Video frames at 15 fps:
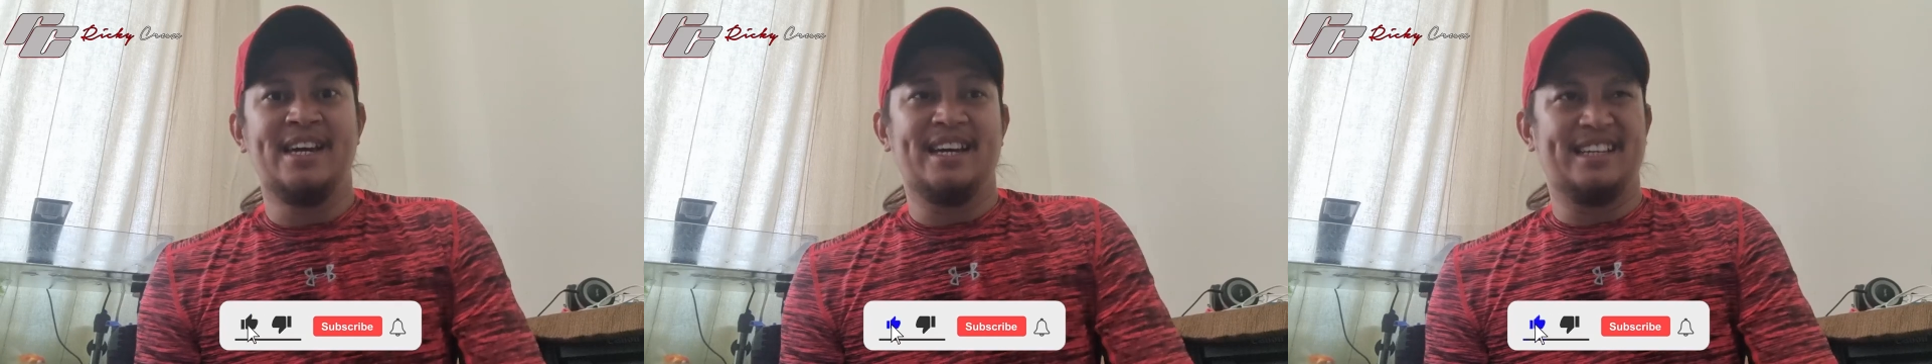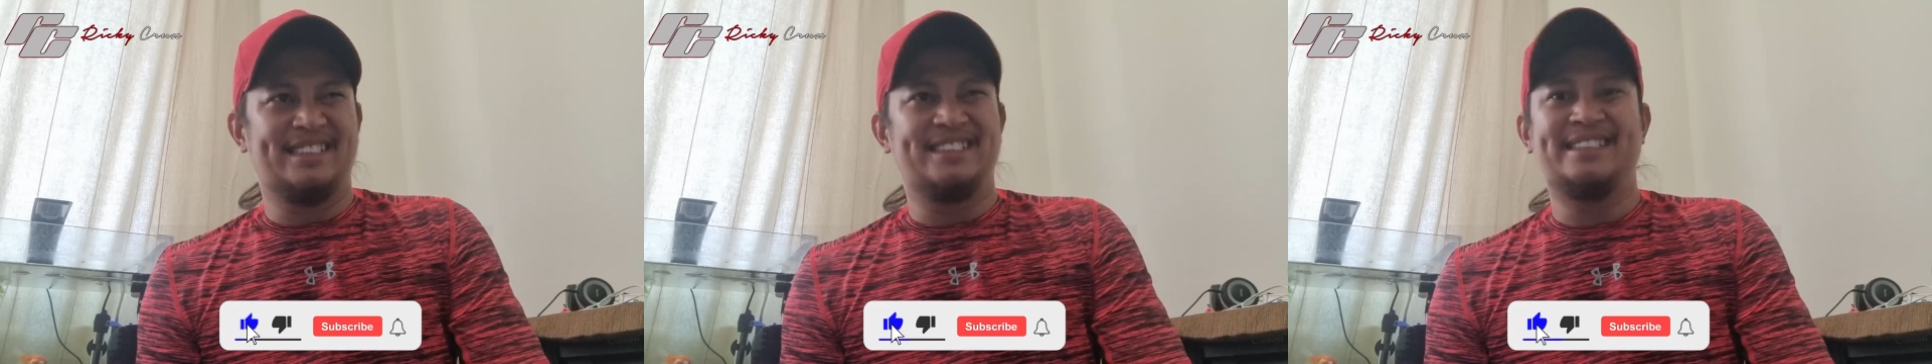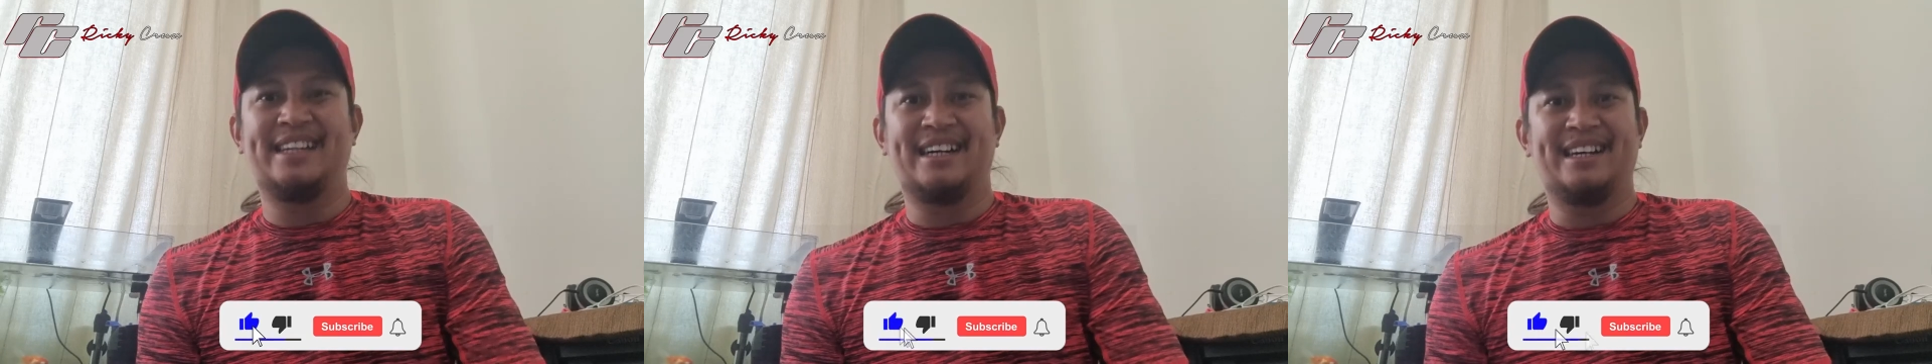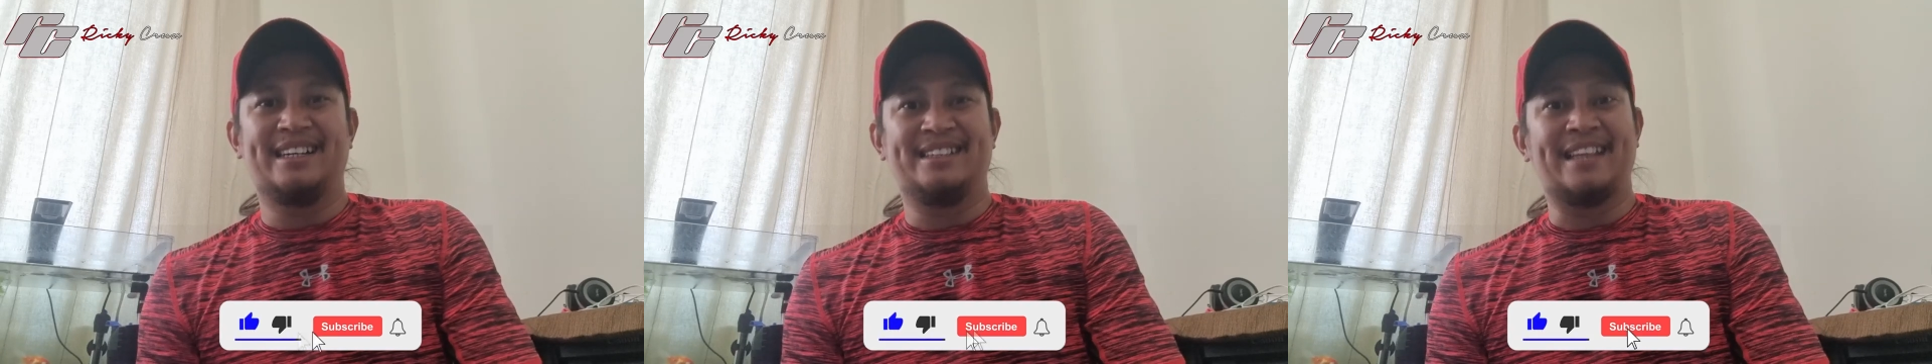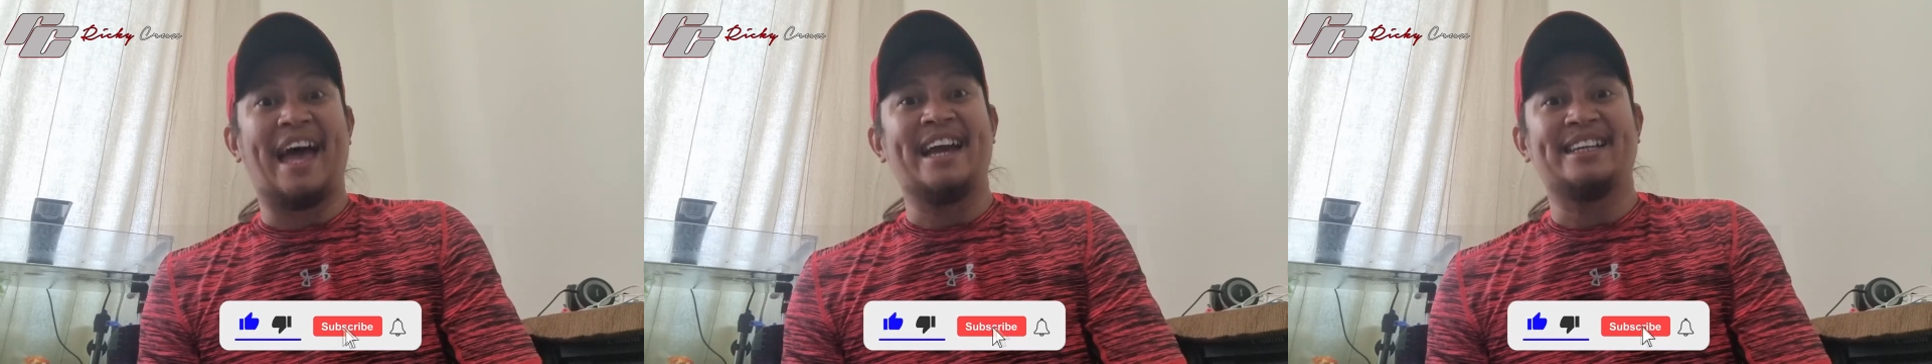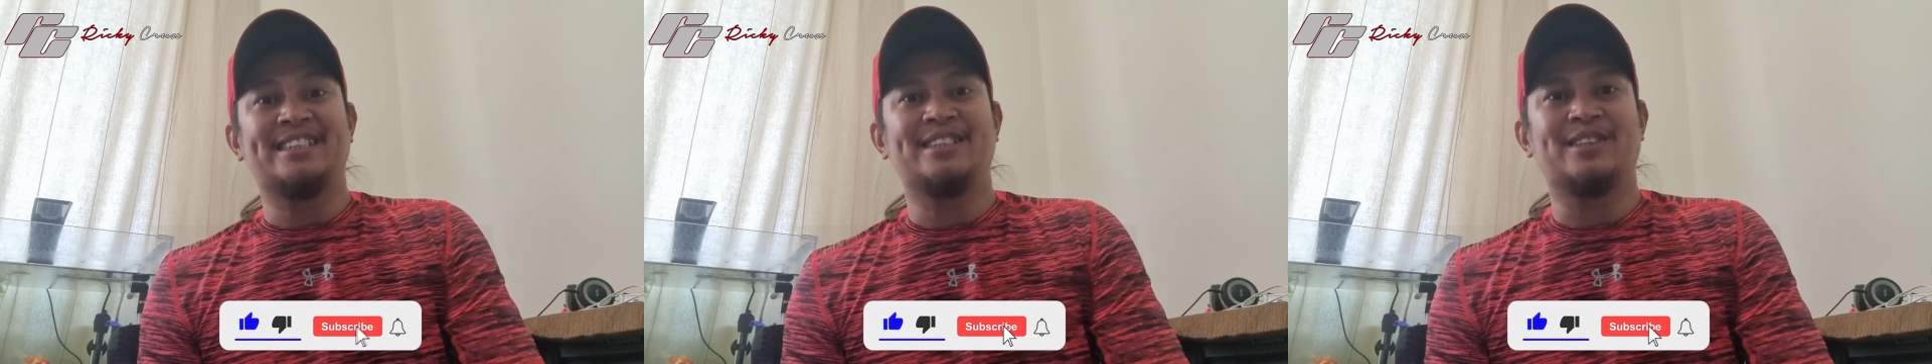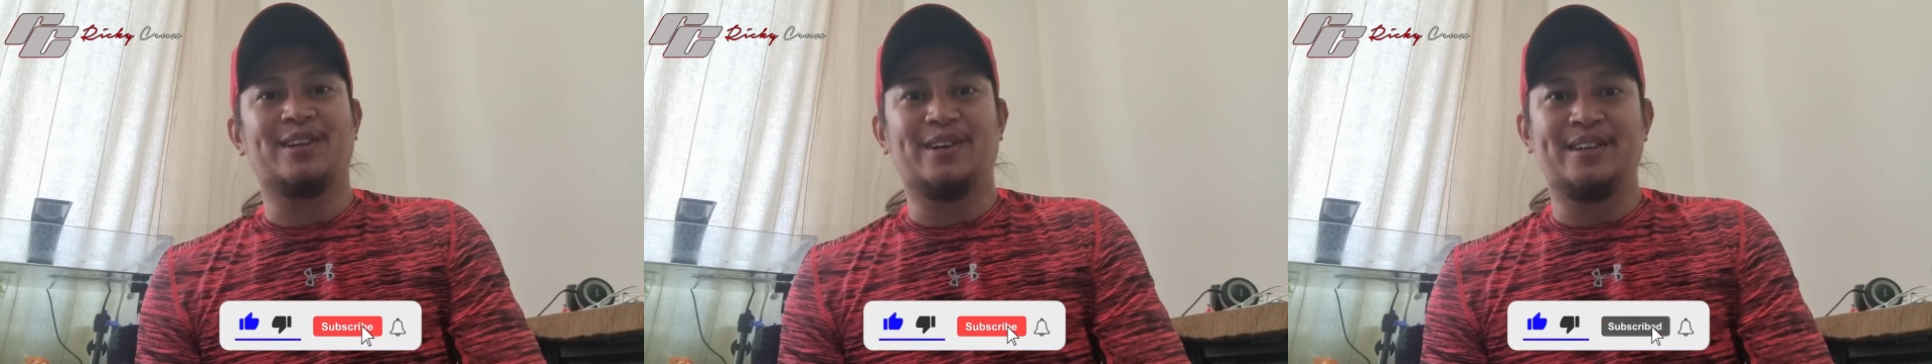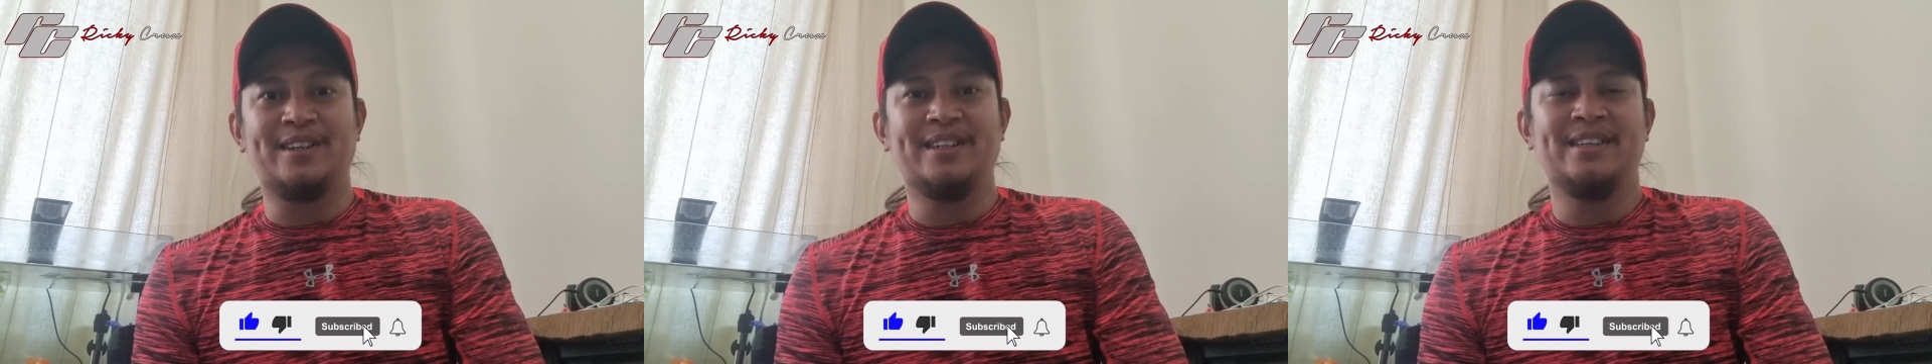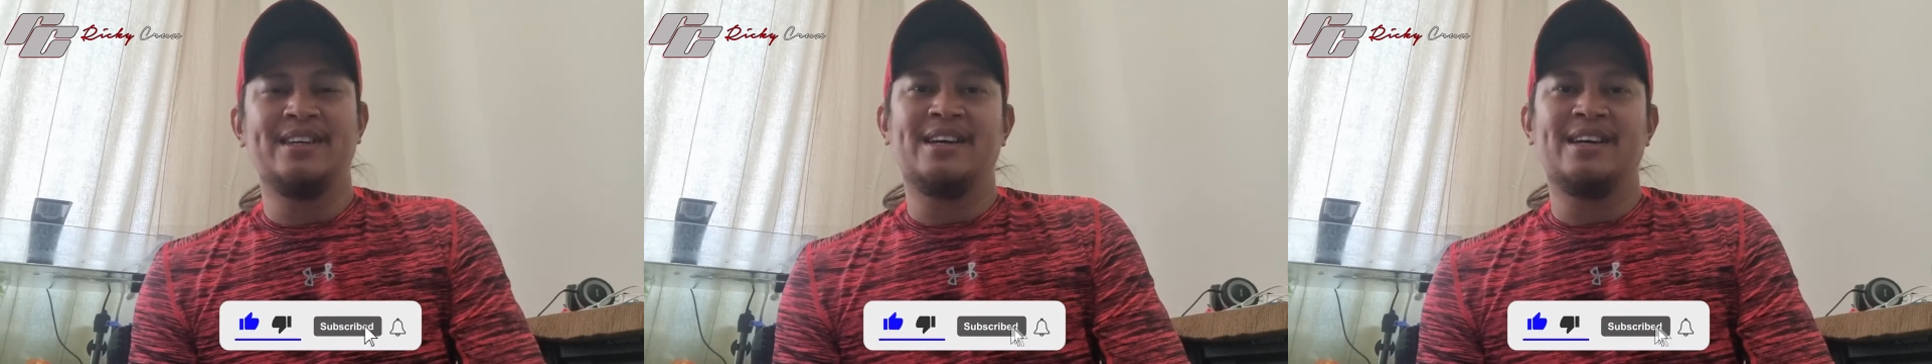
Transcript: It's the Nike store.